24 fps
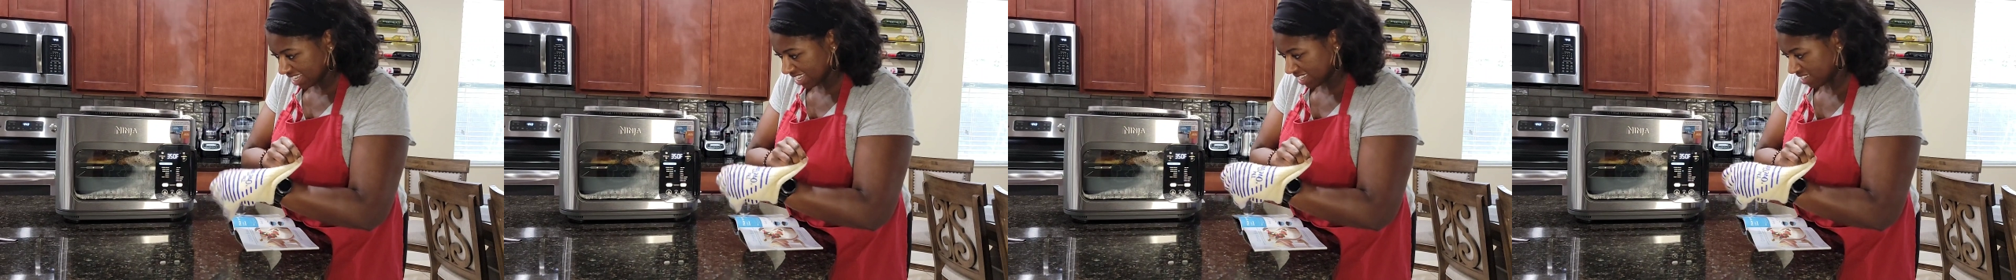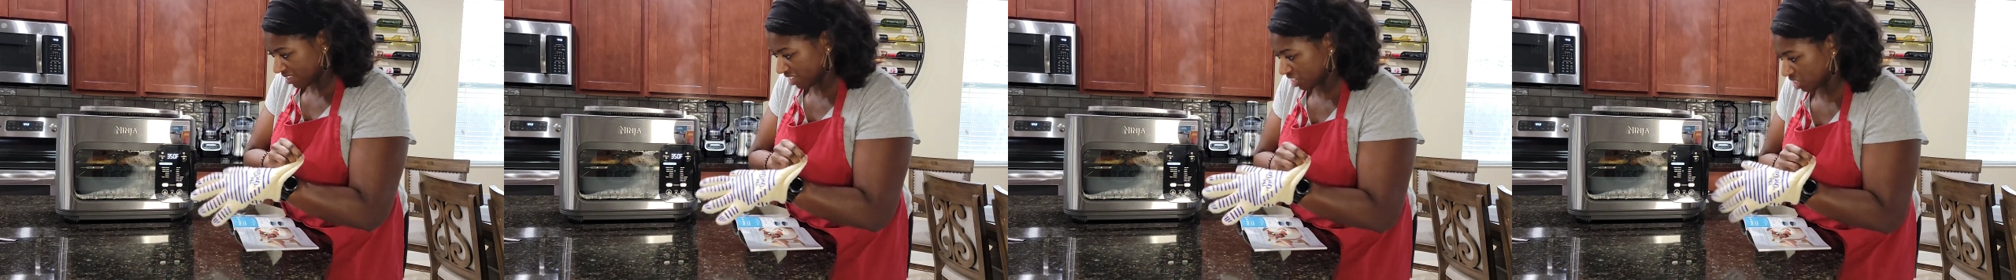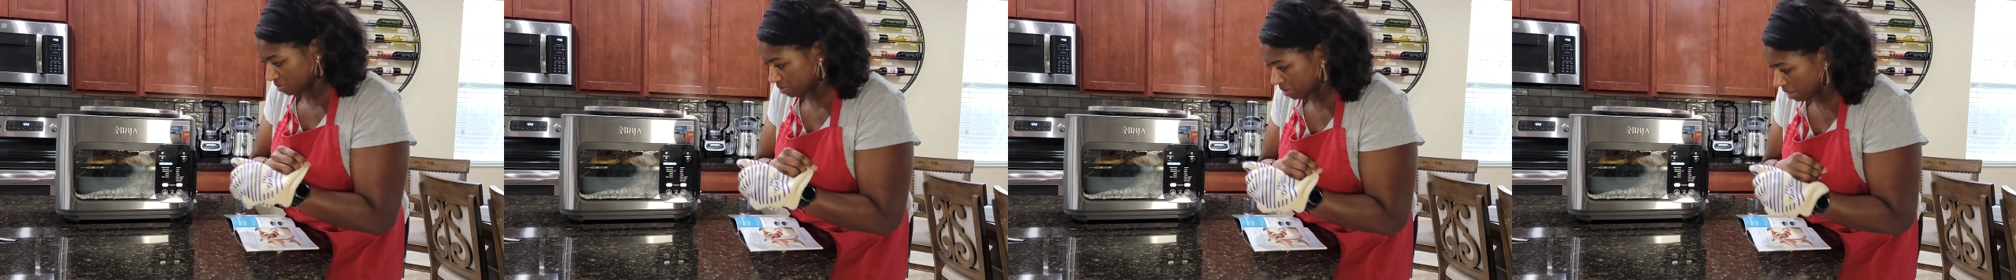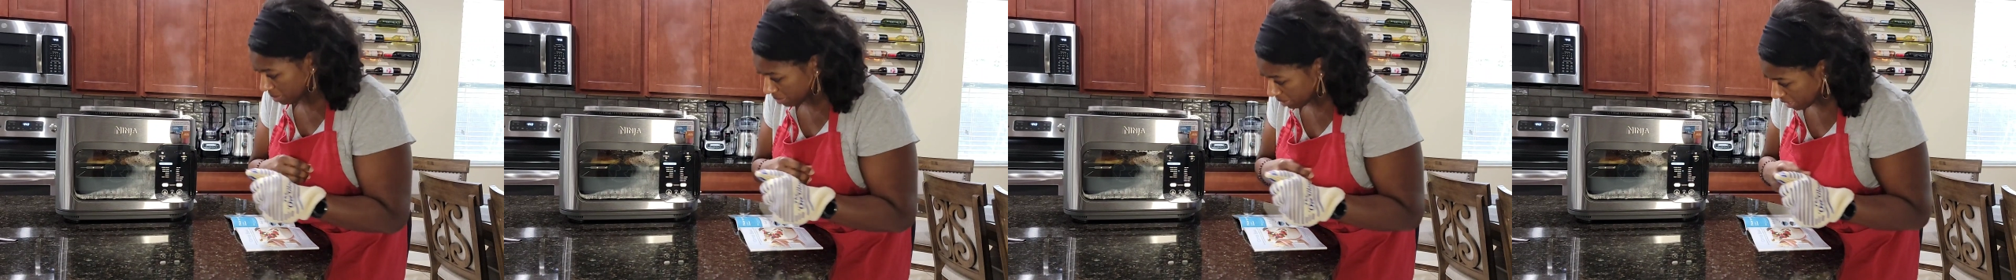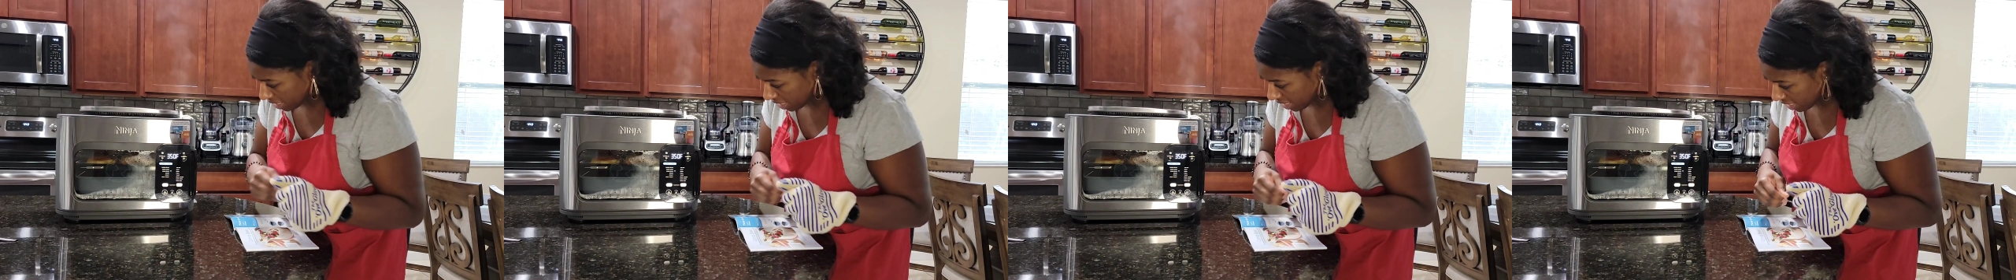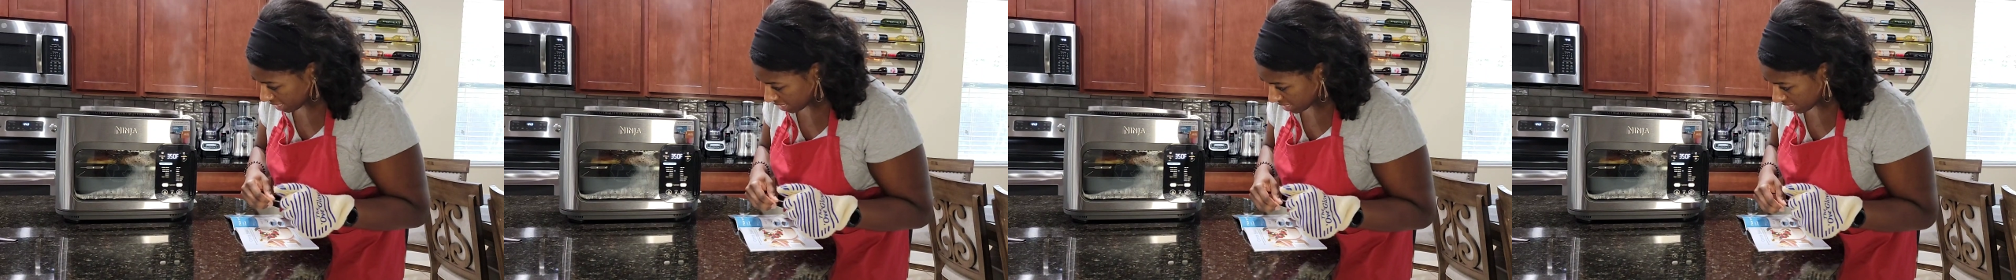I should probably
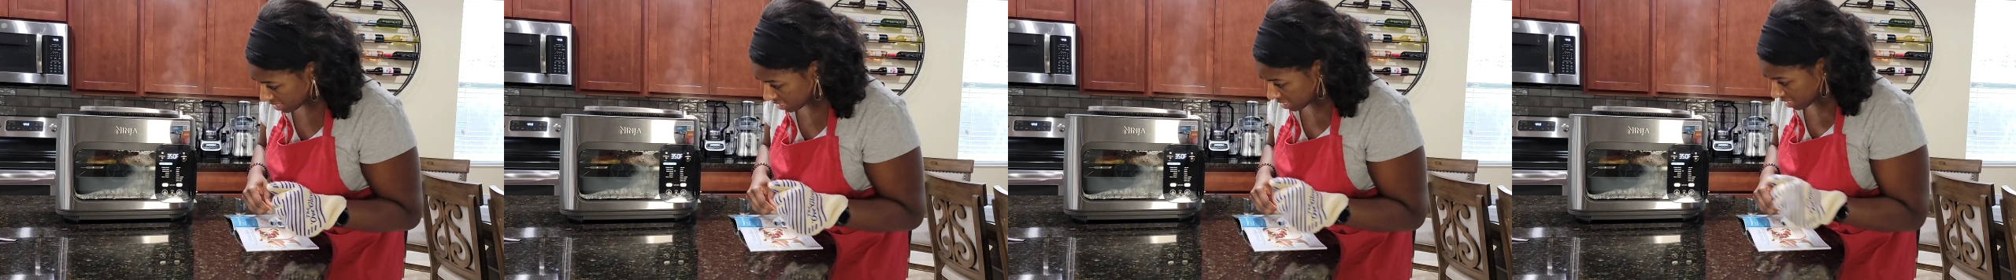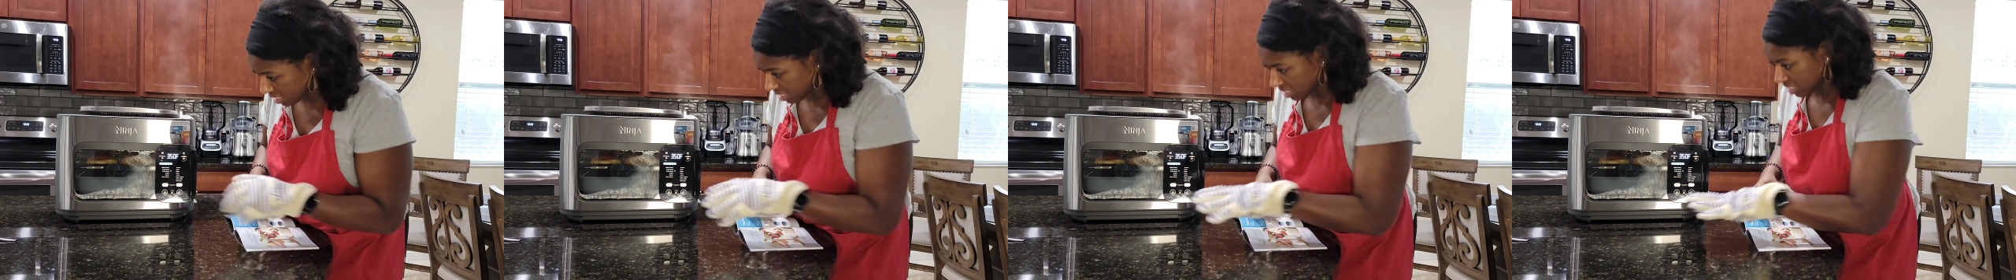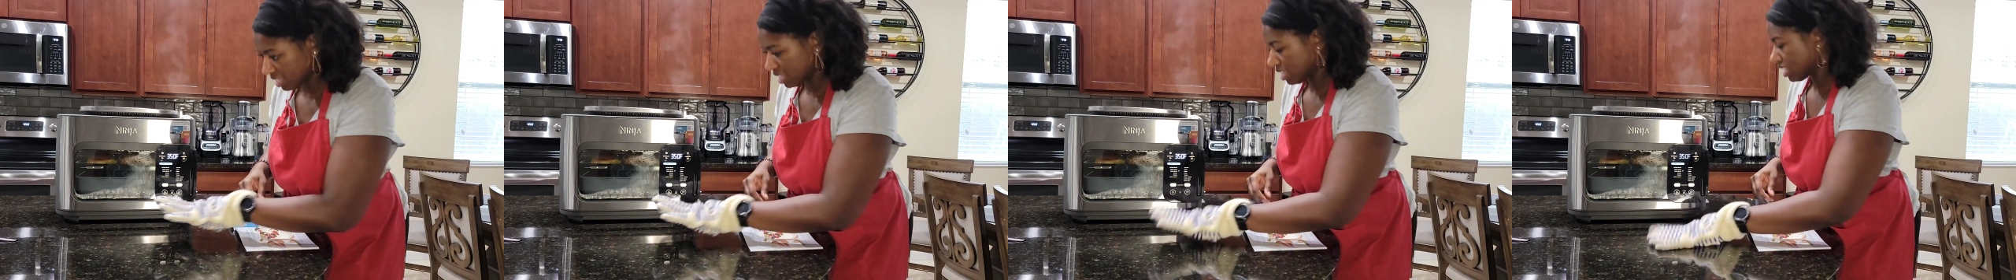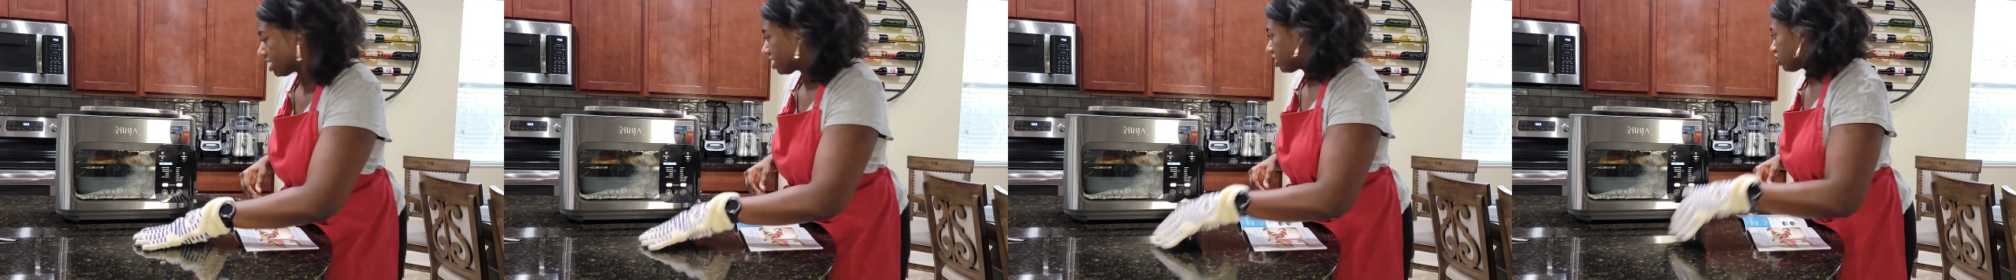get a